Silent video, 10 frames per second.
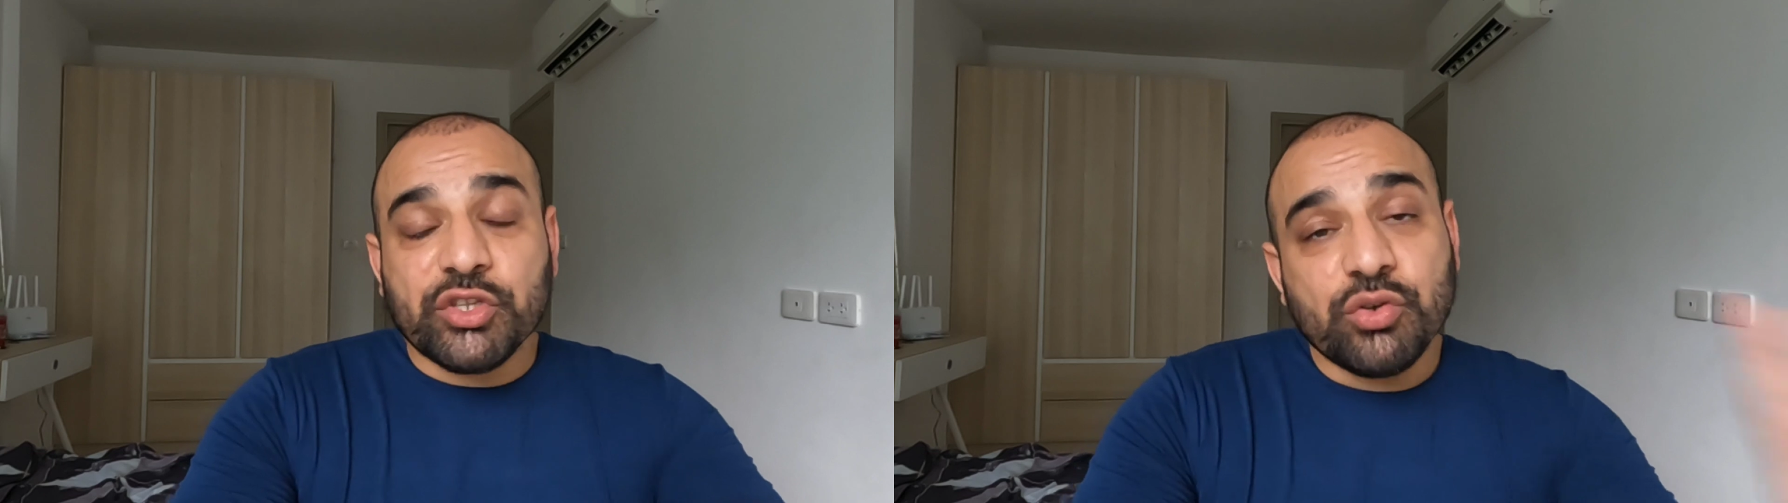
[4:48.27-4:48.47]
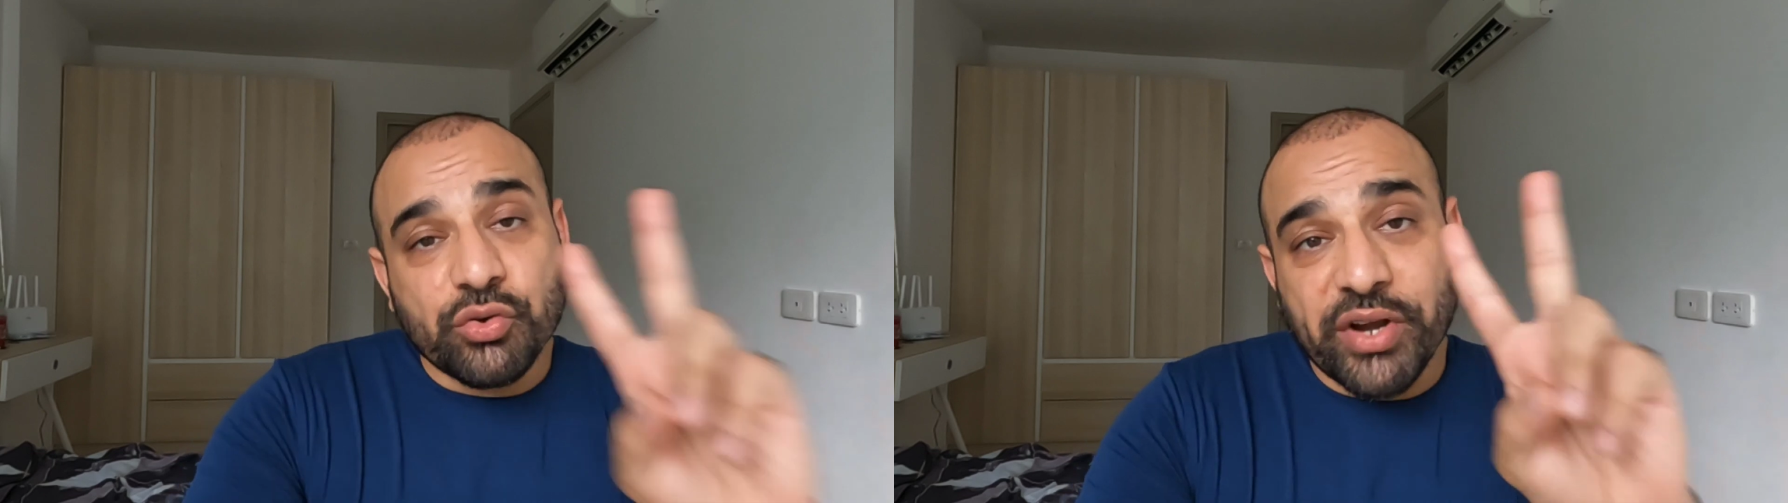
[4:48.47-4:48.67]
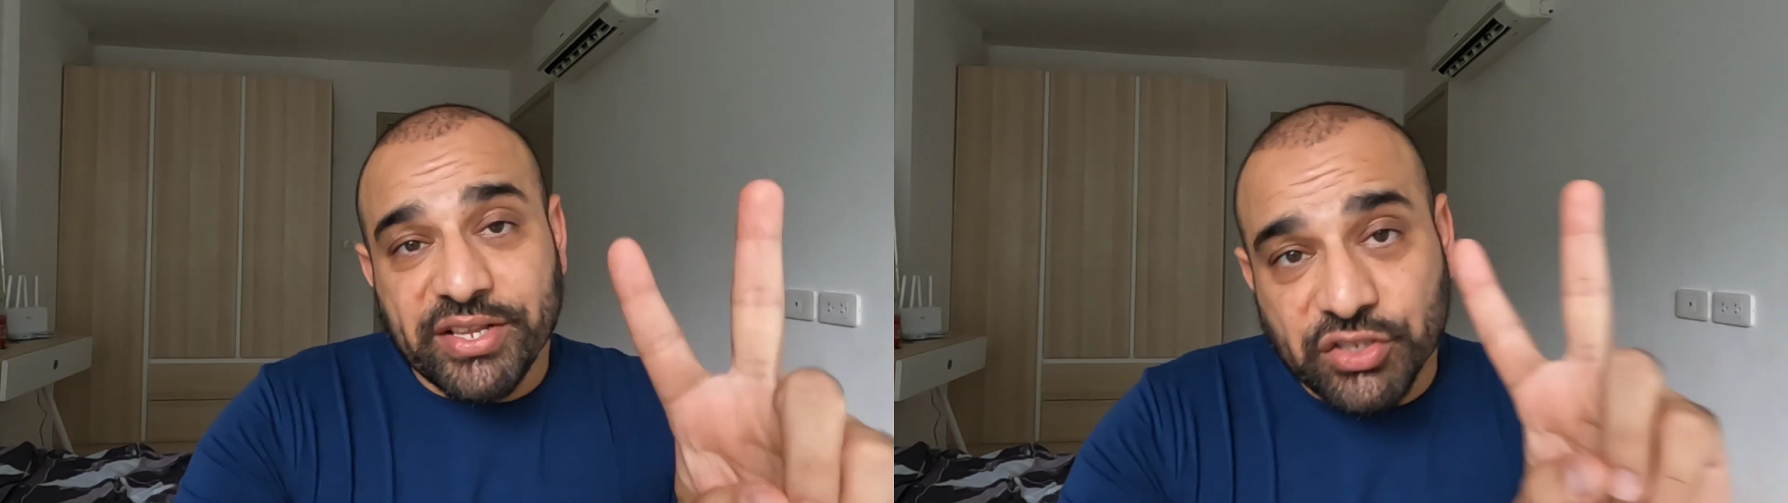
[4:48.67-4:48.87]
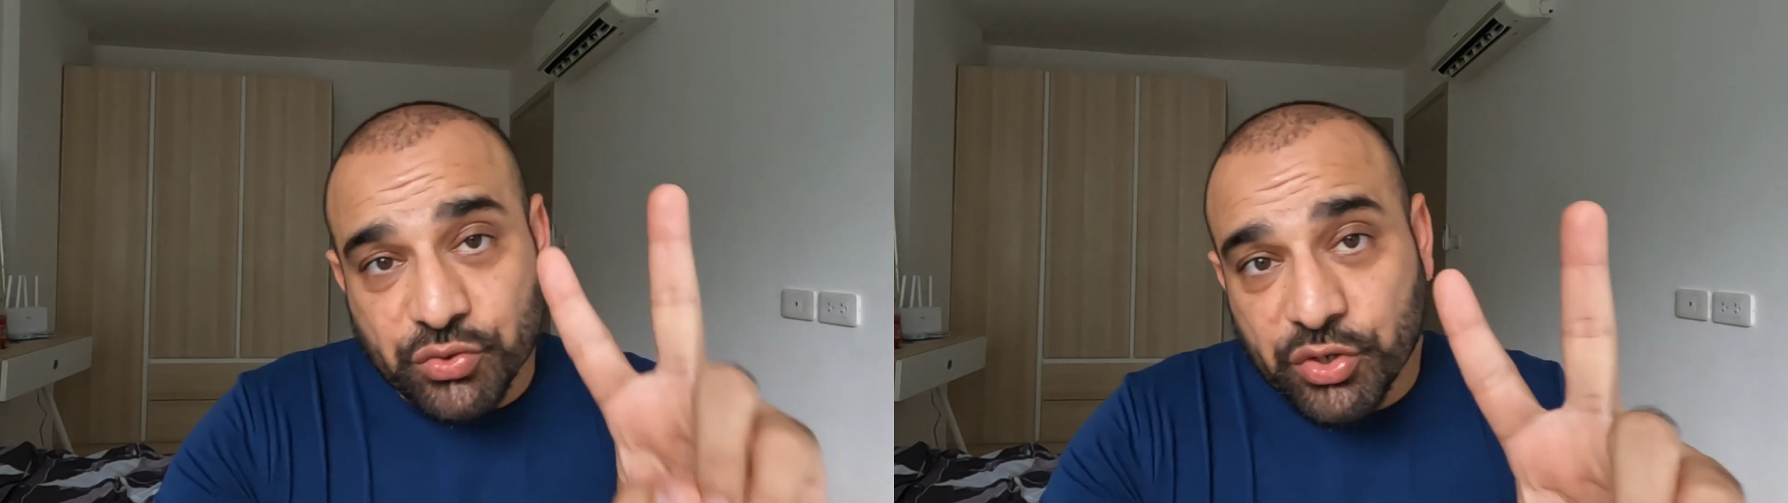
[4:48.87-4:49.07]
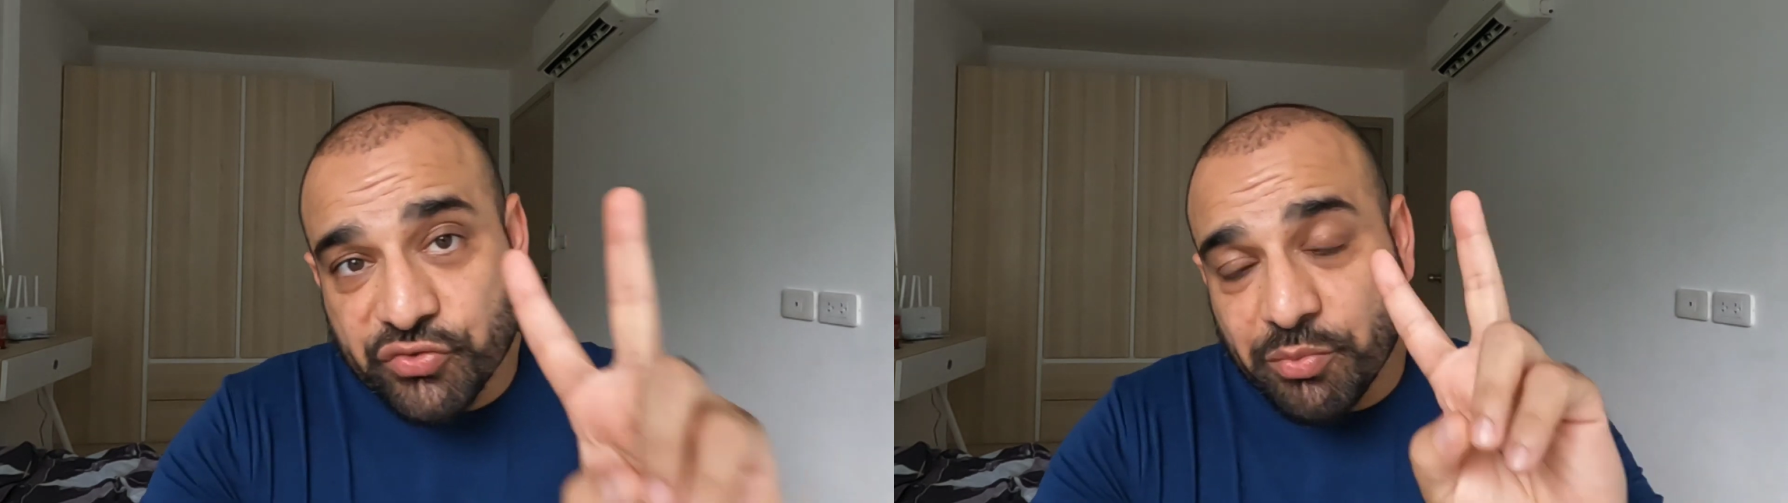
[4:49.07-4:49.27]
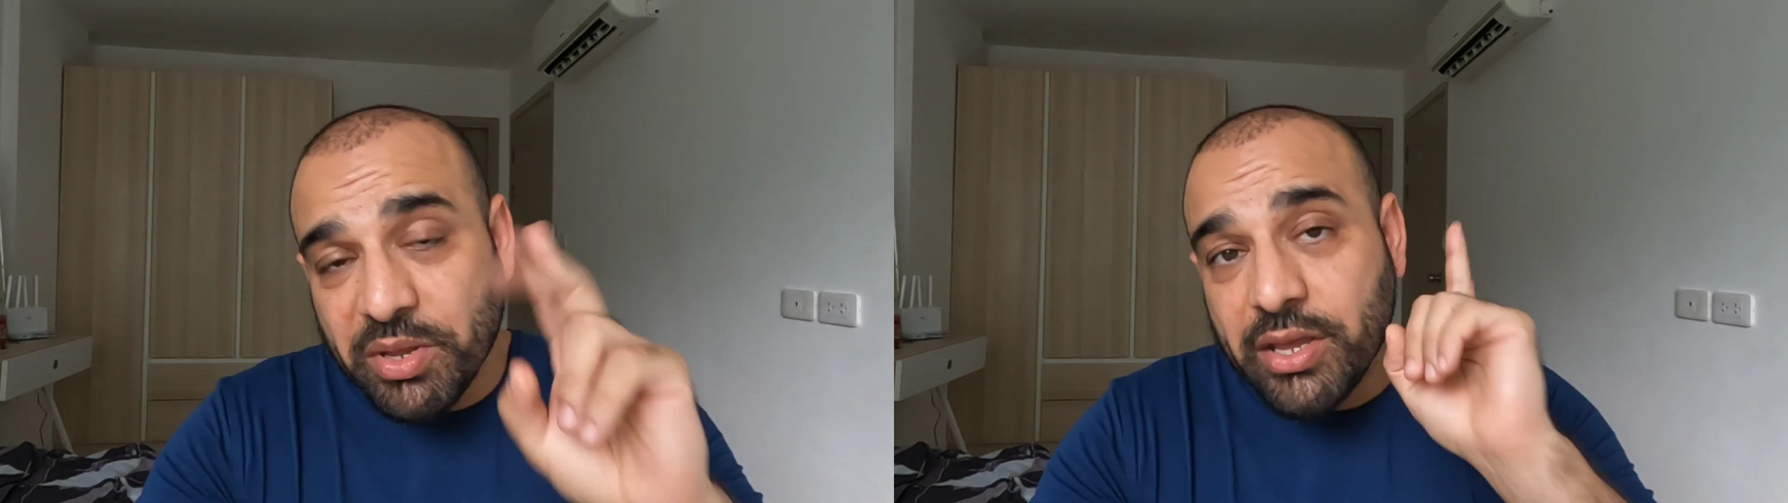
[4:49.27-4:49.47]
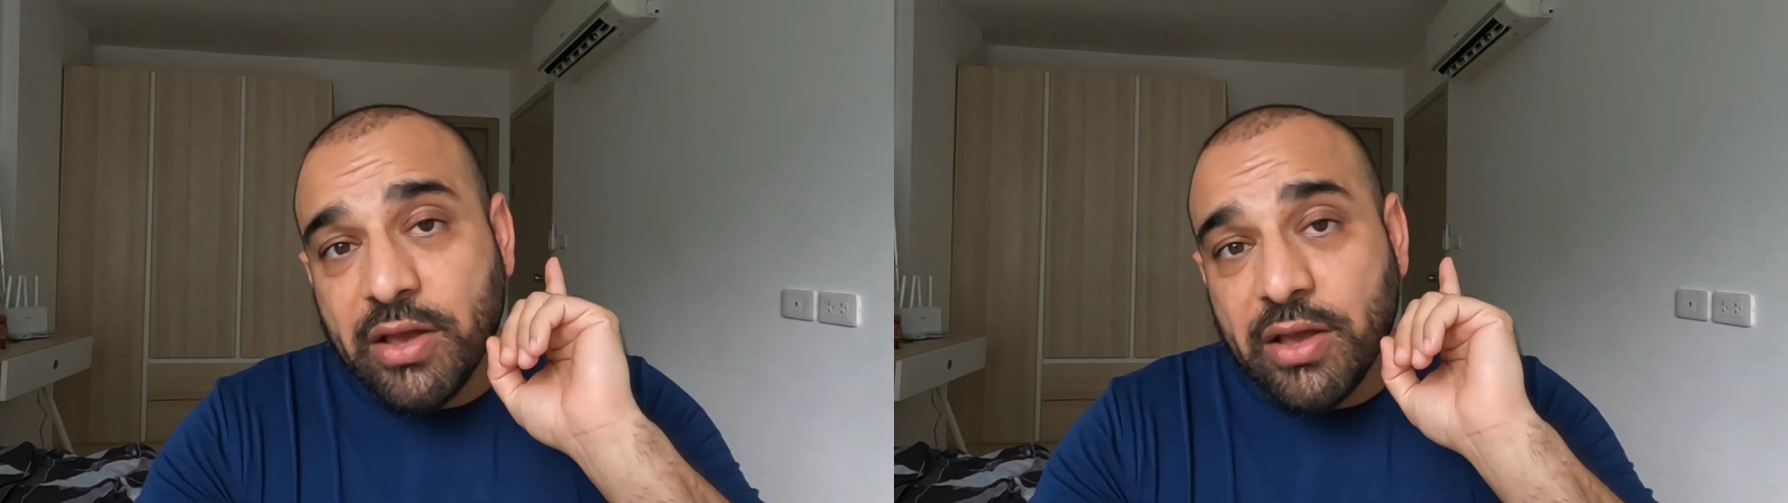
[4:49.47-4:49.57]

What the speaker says: Two crazy stories for me.